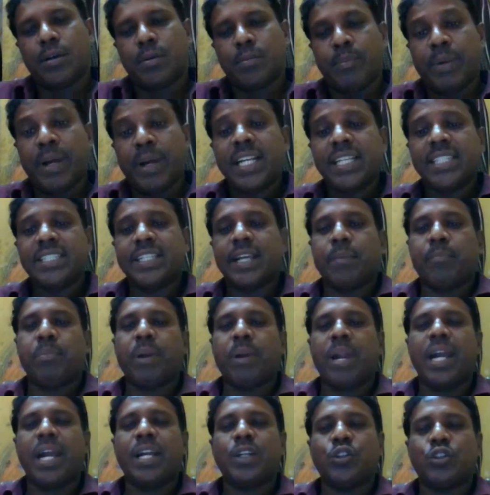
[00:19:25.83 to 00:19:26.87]
money
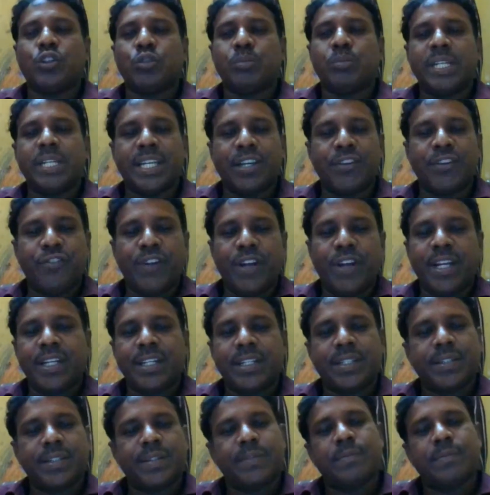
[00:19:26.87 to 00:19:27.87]
supply to be given